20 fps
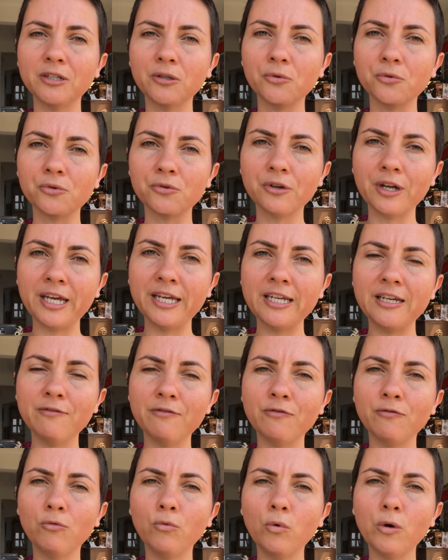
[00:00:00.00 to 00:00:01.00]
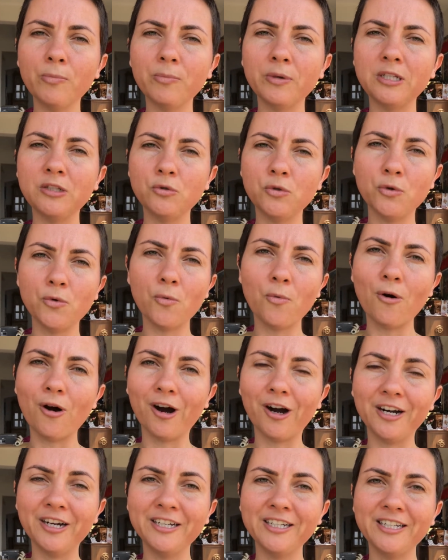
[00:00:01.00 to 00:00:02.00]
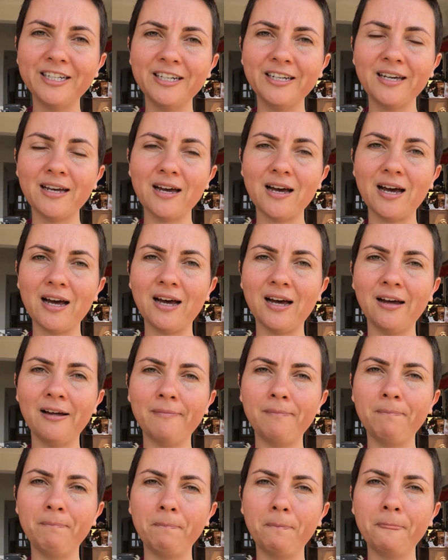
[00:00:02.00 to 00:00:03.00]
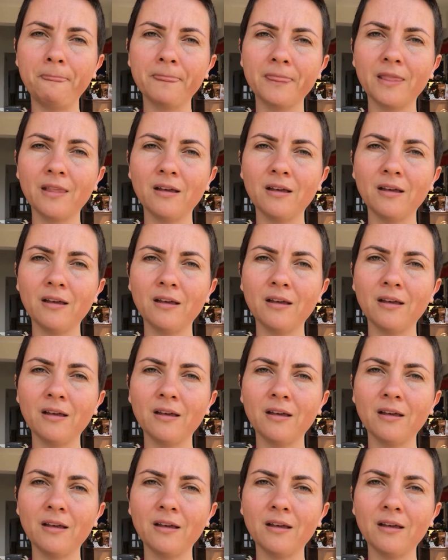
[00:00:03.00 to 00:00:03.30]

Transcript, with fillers: the creative woman you are, um,